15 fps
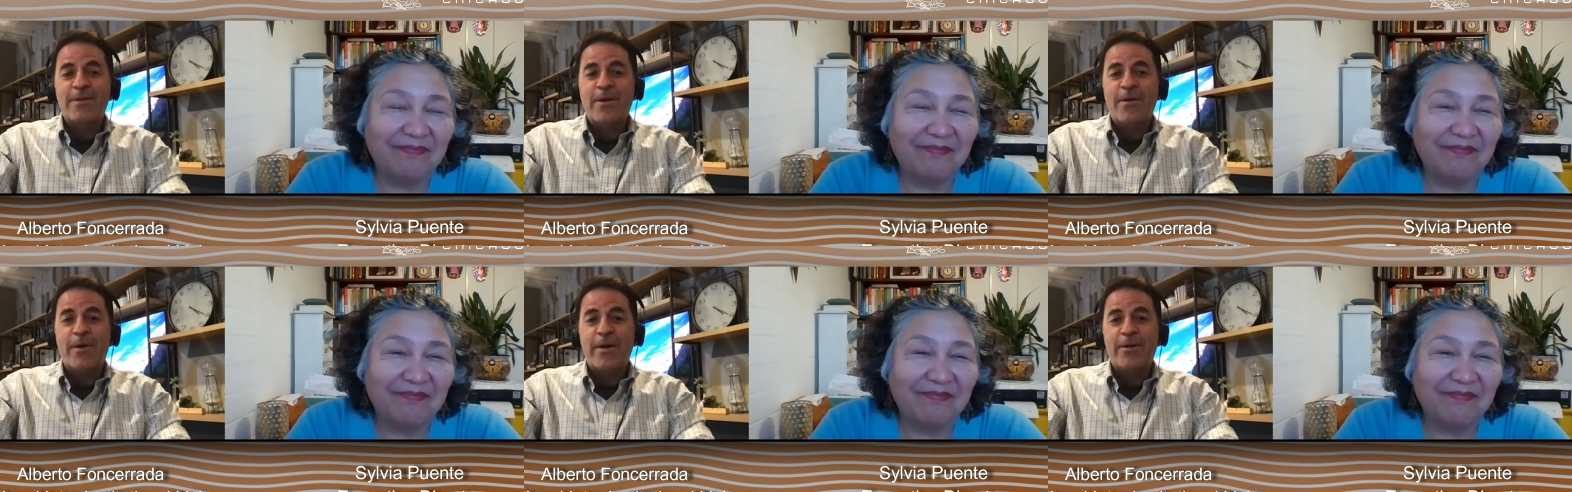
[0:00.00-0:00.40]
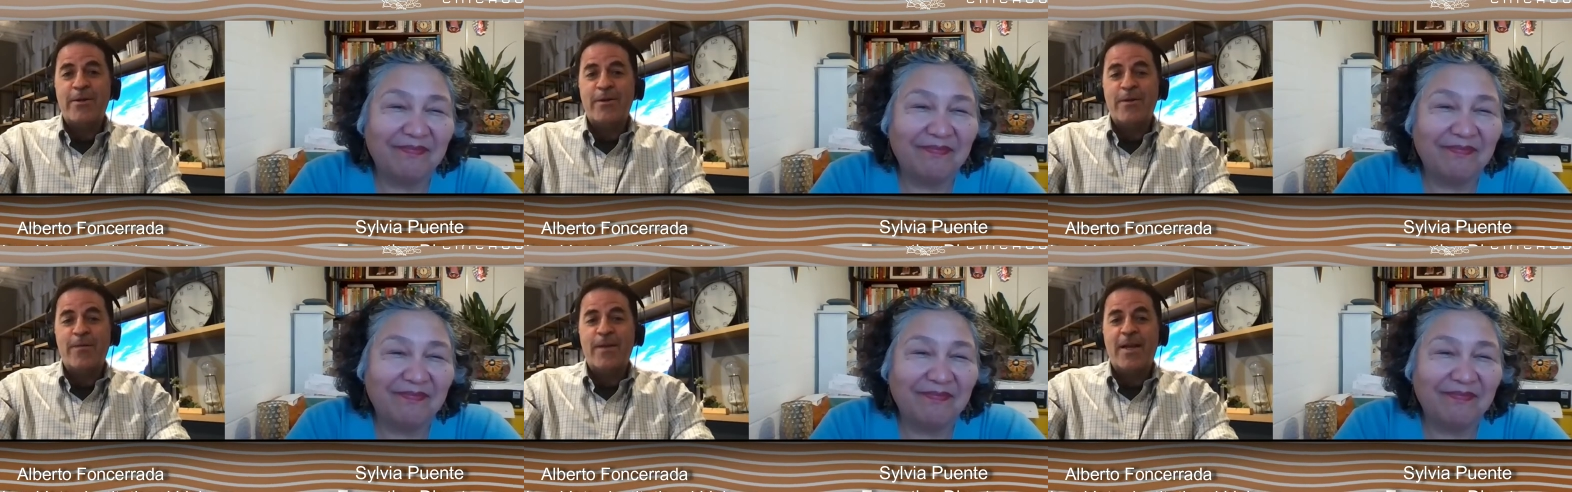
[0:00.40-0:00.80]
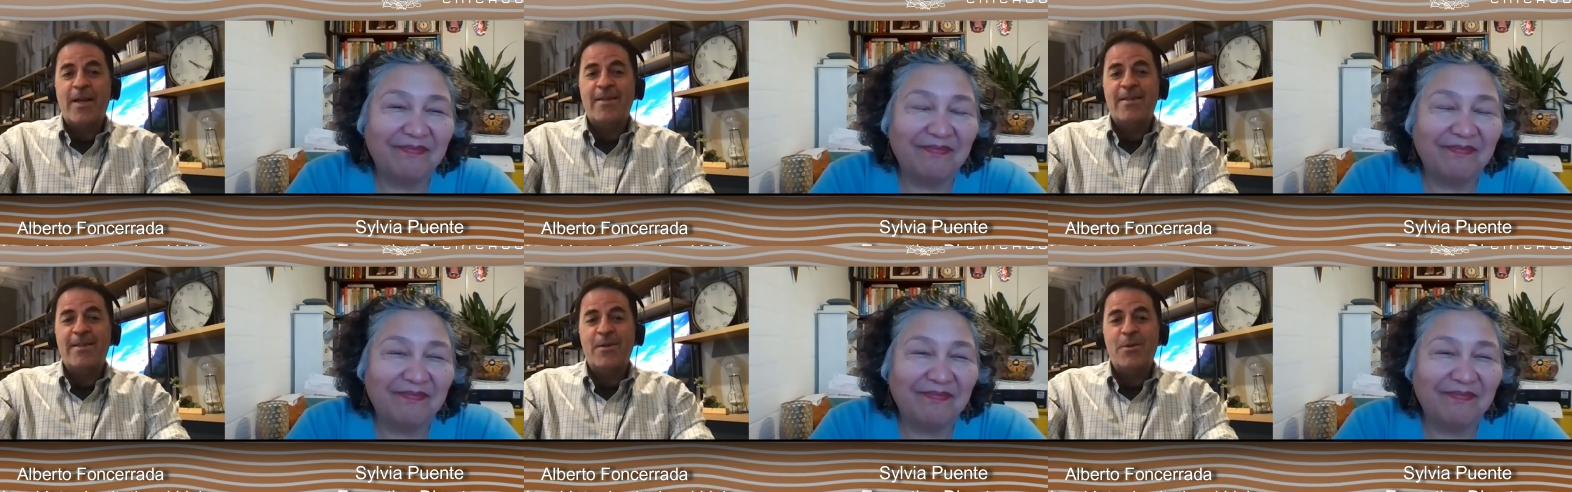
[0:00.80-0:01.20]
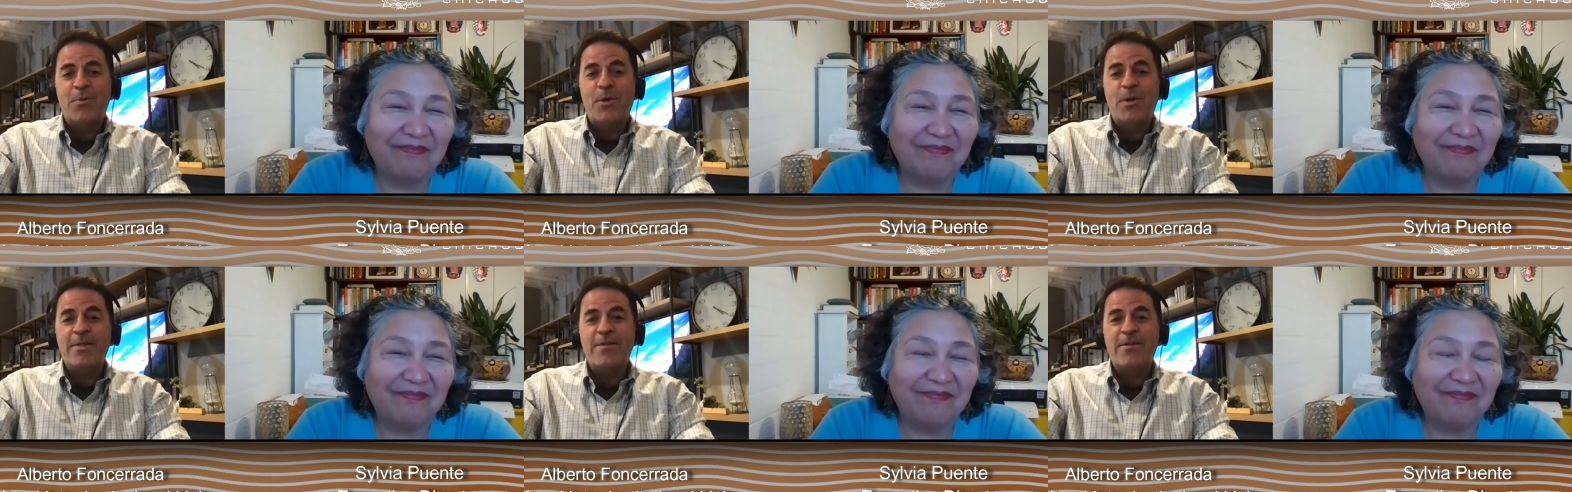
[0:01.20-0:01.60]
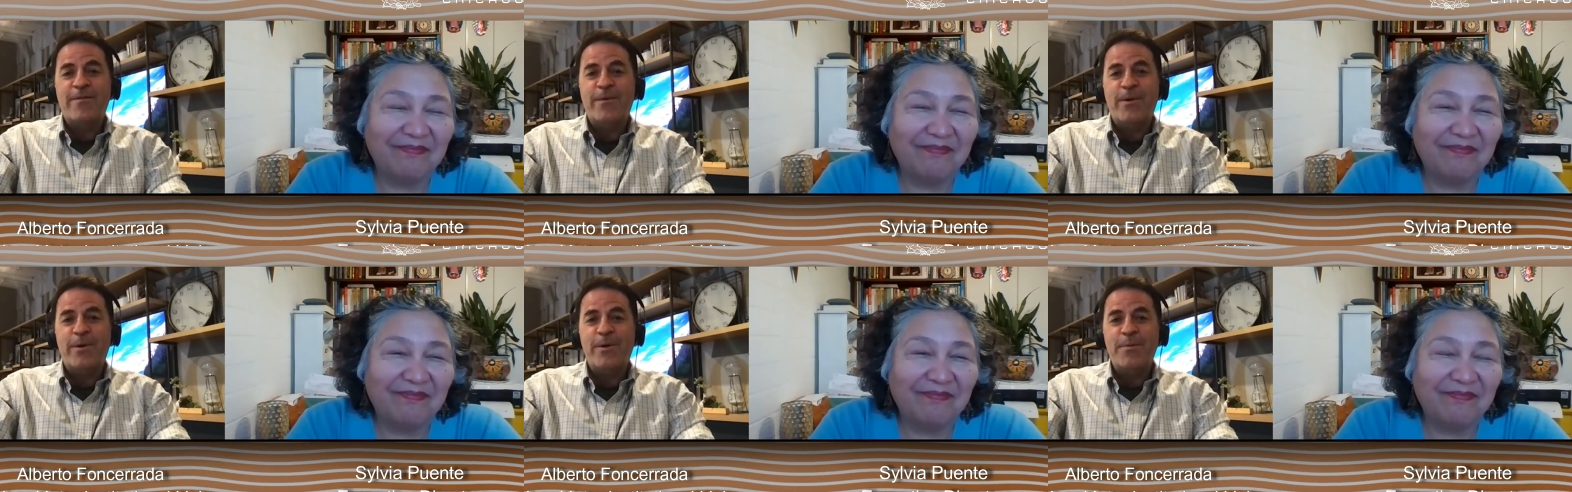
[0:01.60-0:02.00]
Speaker 1: Director of the Latino Policy
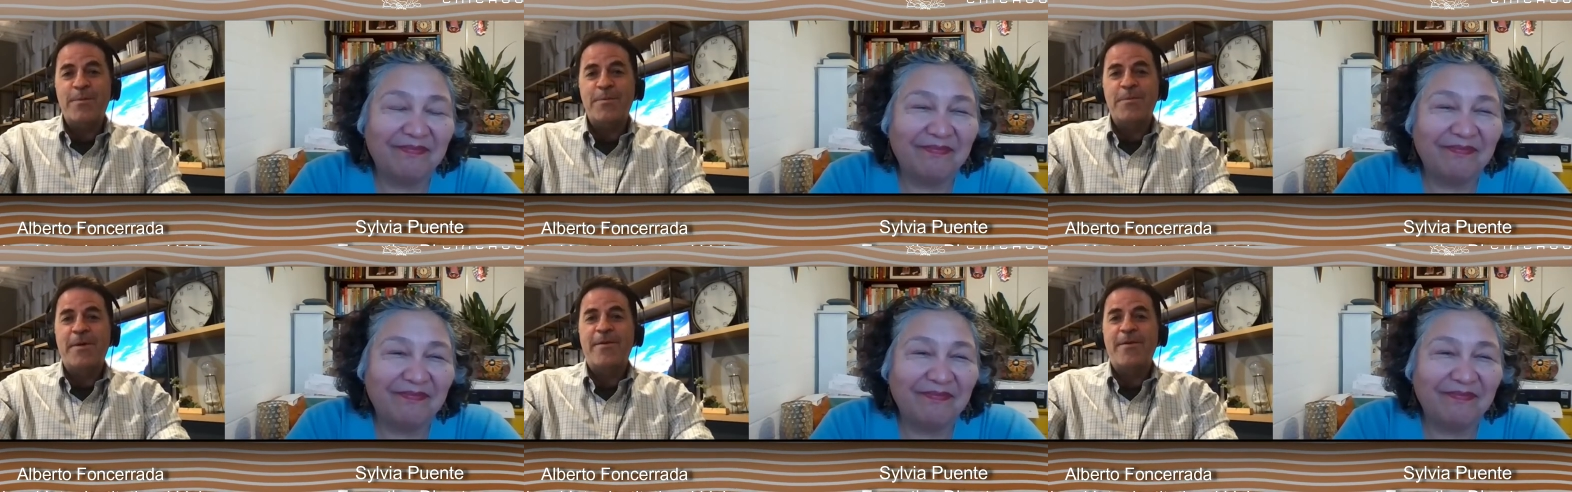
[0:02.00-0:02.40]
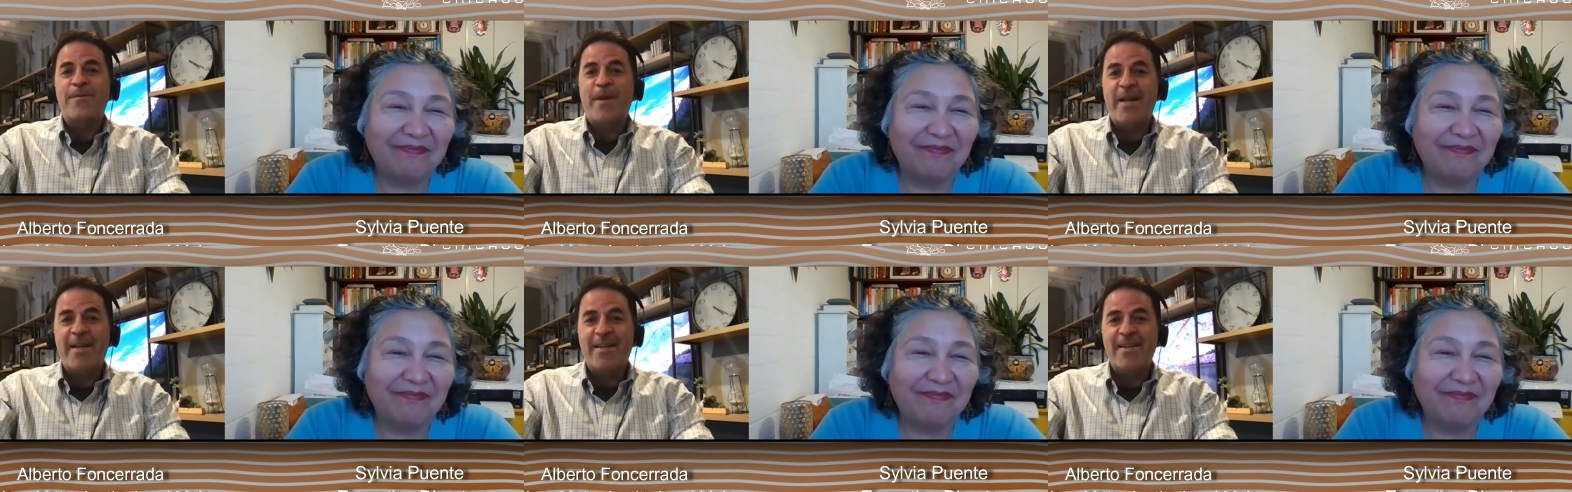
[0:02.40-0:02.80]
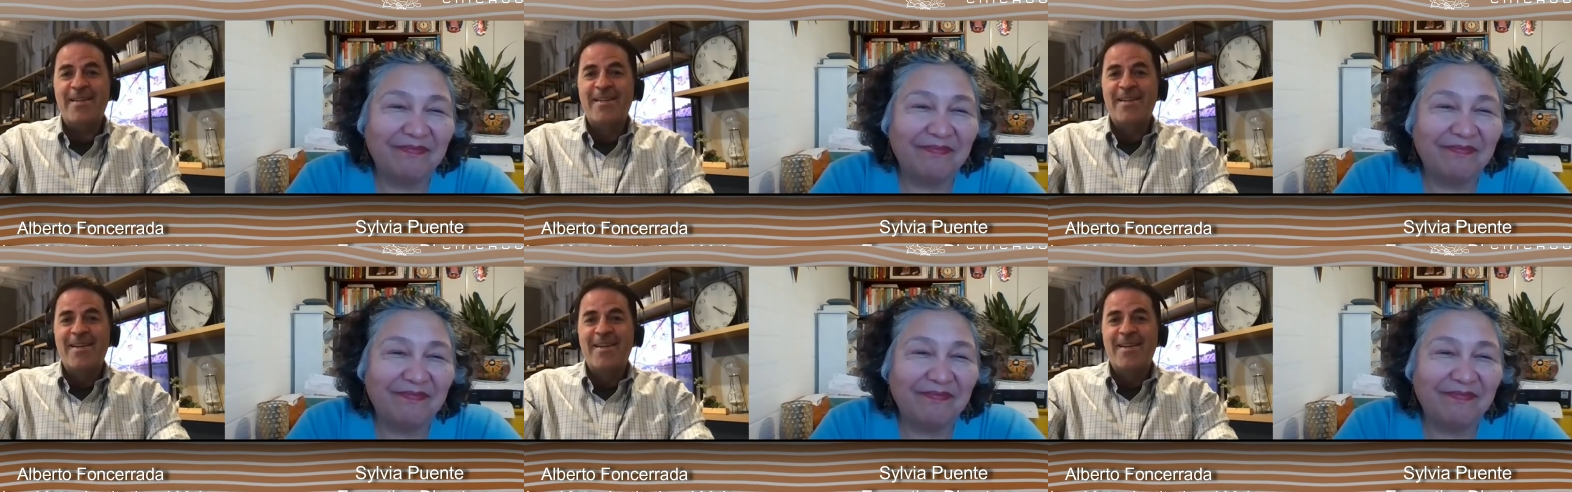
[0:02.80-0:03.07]
Forum, my friend,